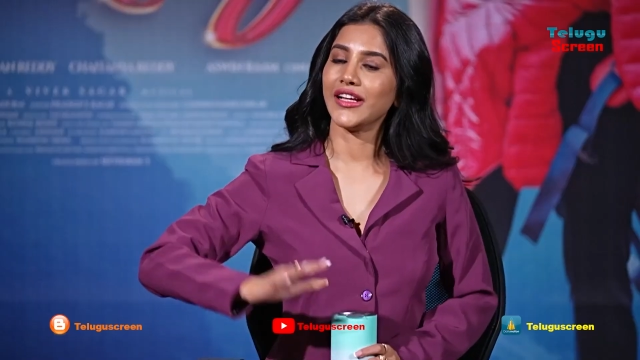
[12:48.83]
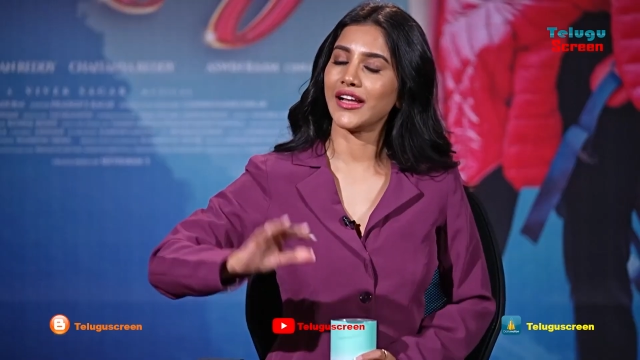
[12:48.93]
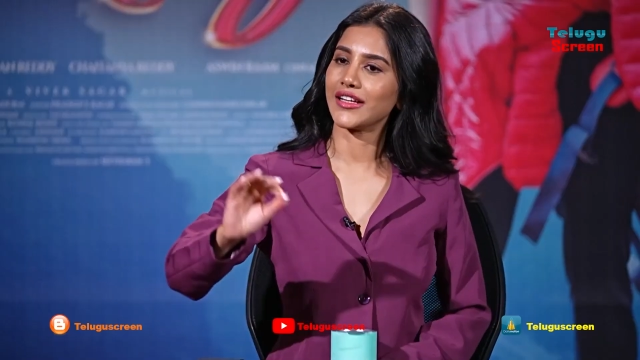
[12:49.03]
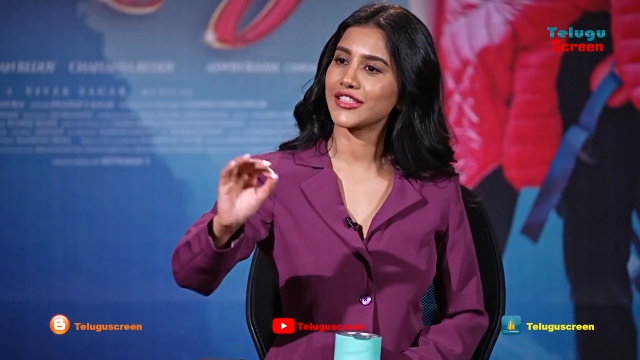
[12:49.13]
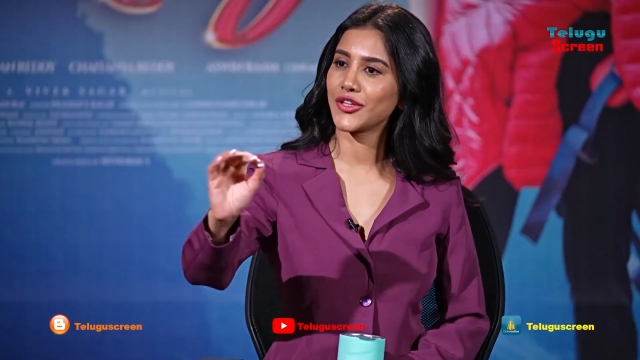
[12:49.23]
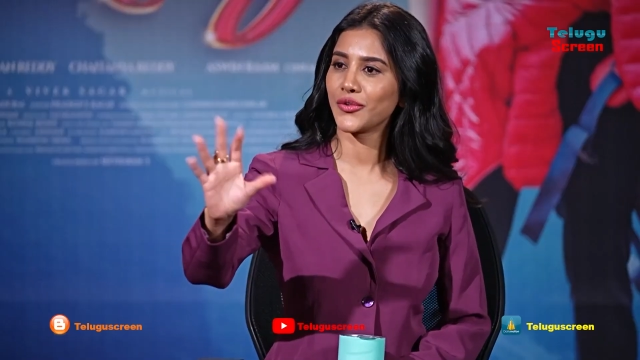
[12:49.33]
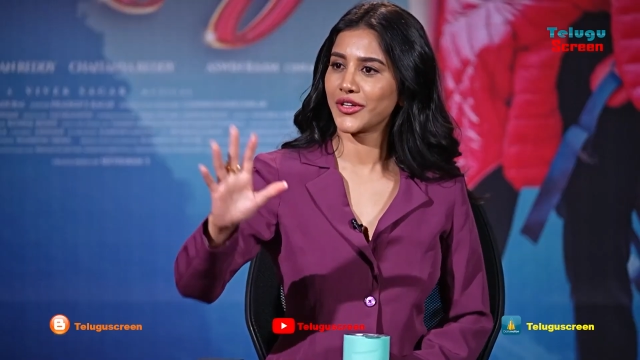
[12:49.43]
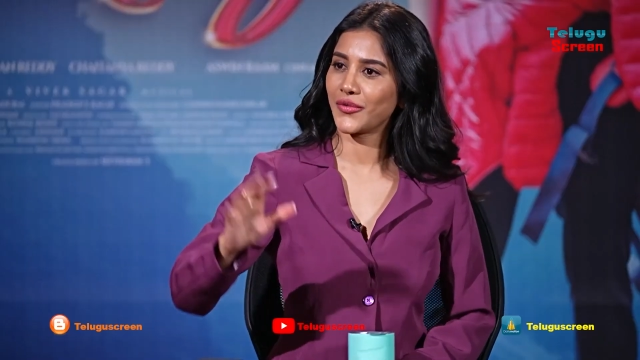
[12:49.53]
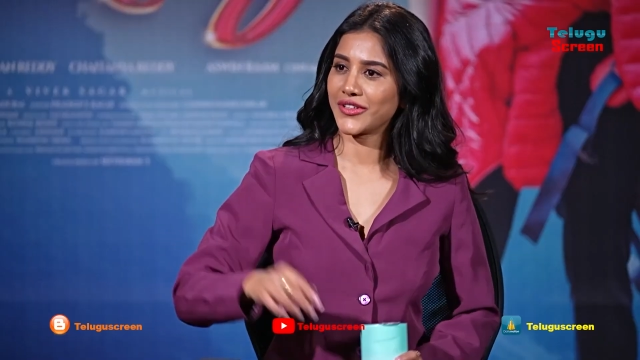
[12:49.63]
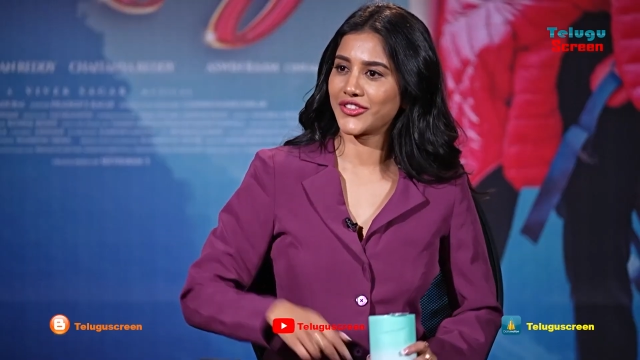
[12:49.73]
I'll ask you one
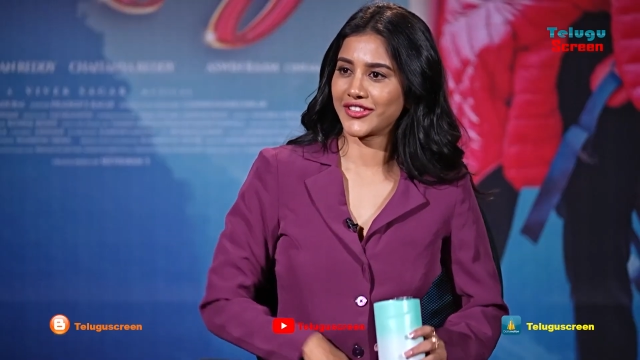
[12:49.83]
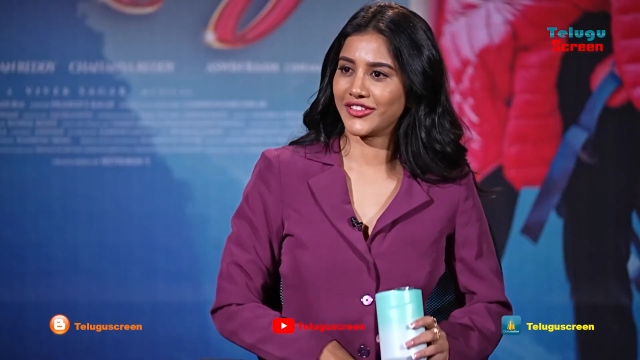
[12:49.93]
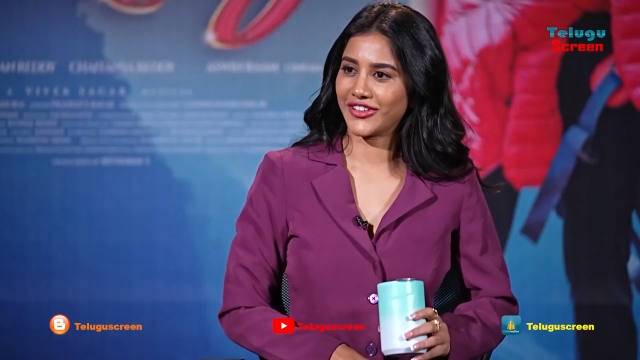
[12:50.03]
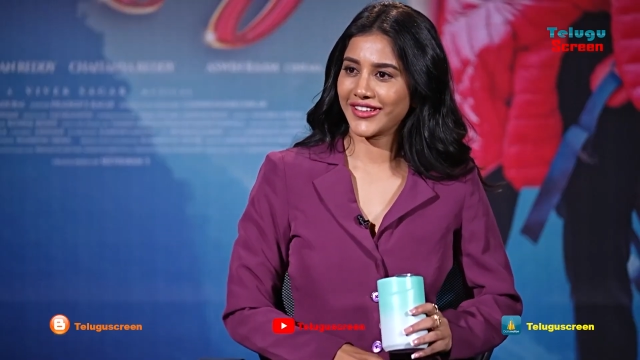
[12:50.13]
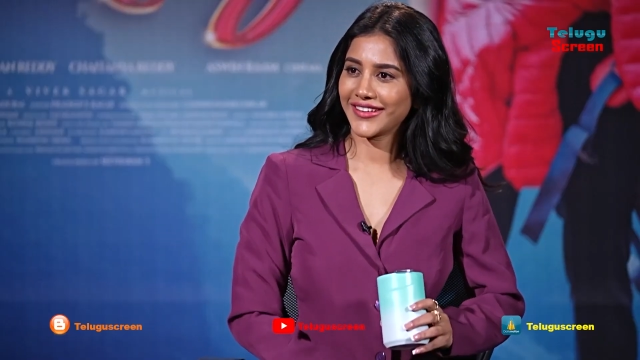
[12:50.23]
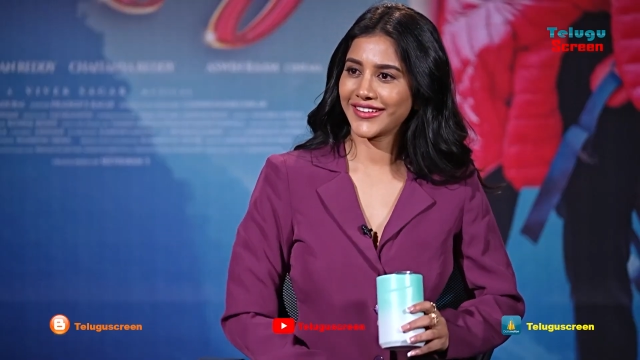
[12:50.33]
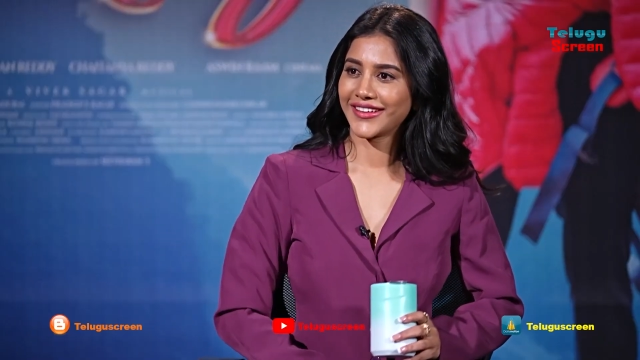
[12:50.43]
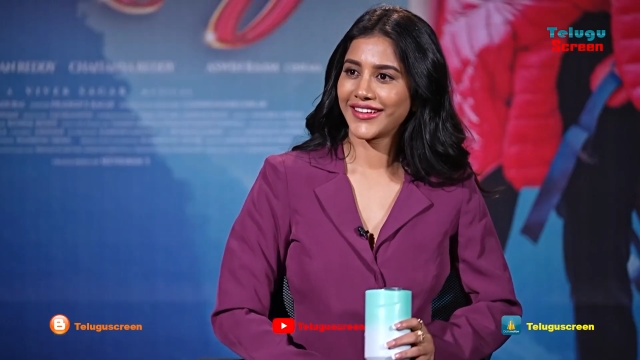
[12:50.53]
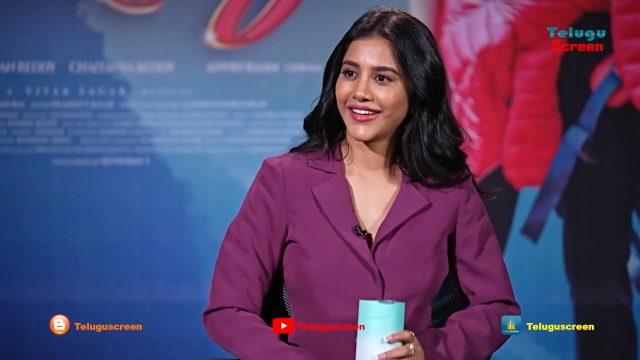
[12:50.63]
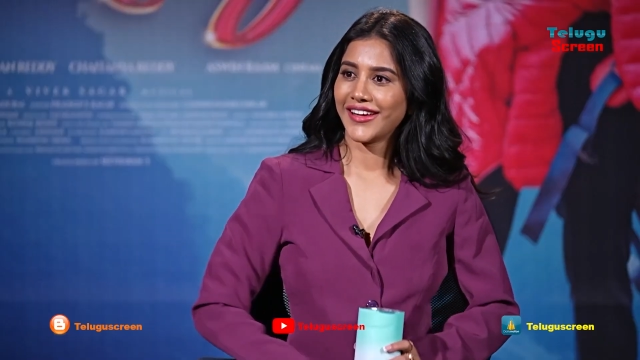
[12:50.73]
question, hmm. okay? Mm.
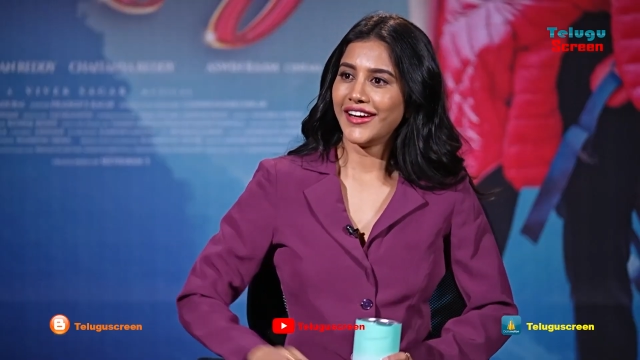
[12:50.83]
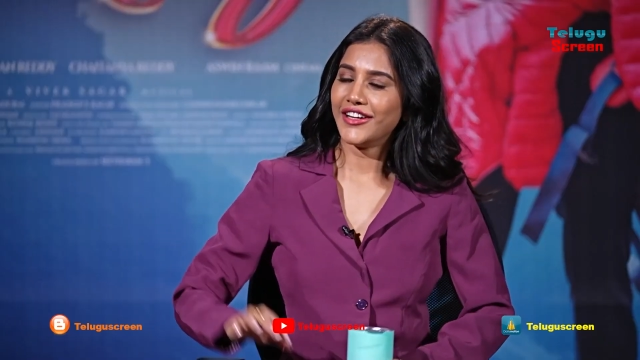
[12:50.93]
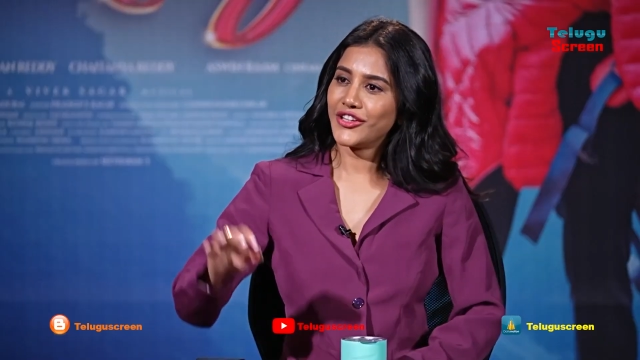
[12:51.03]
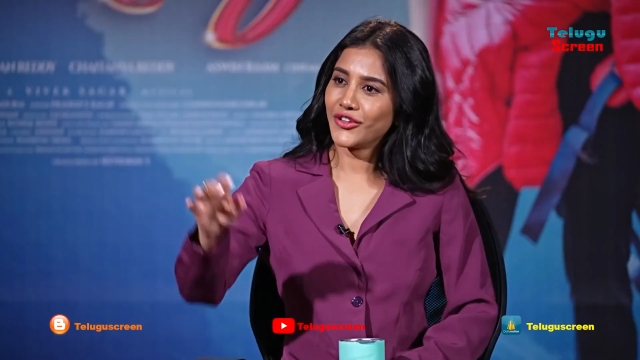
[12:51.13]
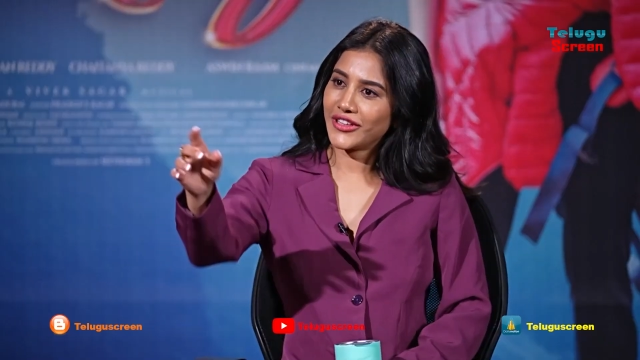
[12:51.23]
Do you